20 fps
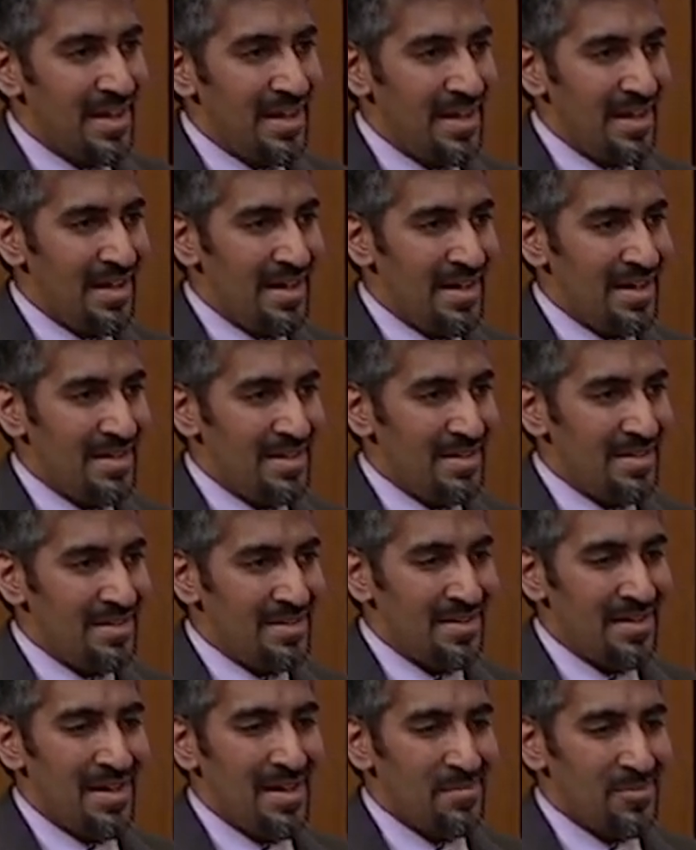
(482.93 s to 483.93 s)

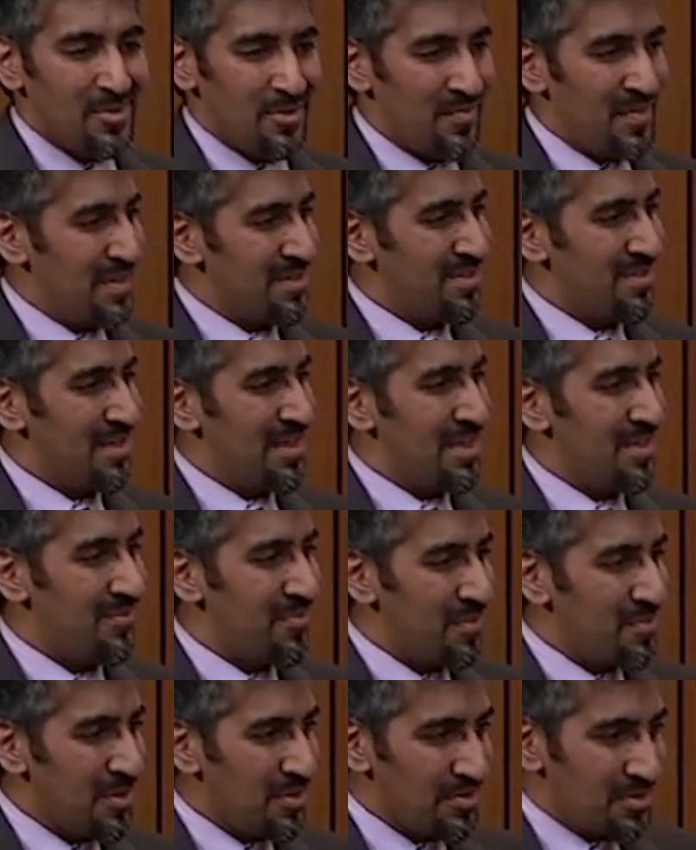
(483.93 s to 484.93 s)
I'm sort of insulated
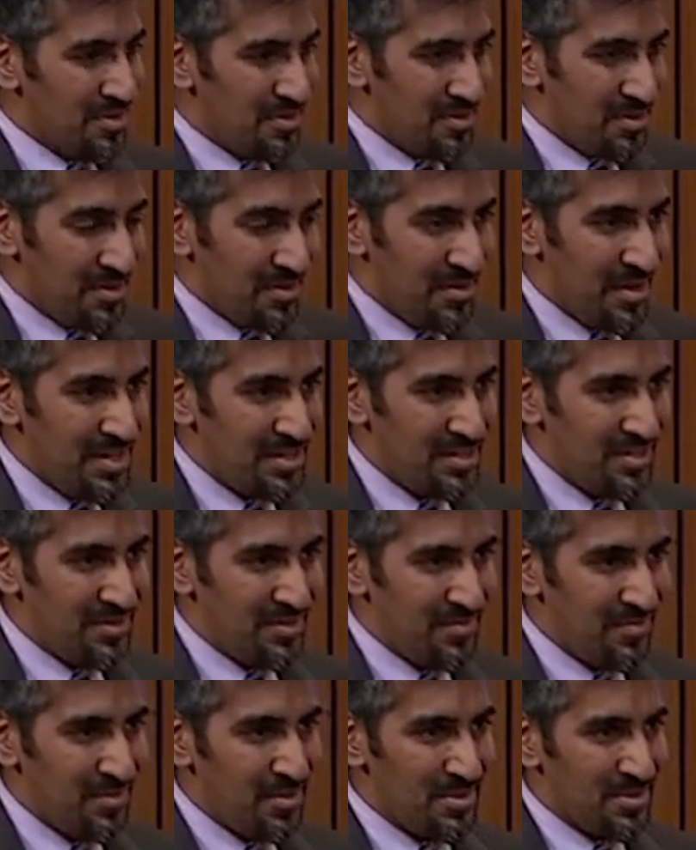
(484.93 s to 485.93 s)
from those considerations,
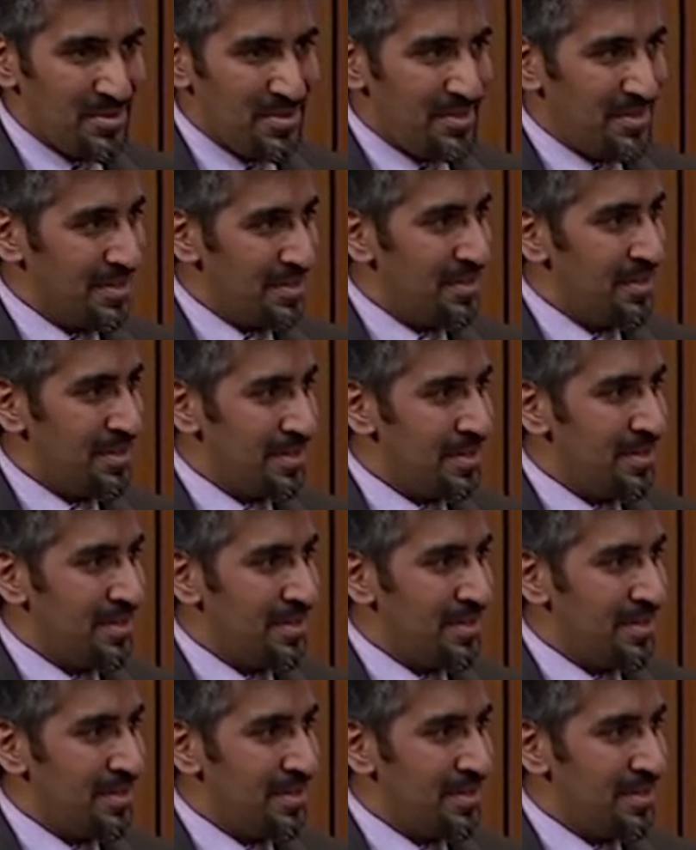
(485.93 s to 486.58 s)
unfortunately.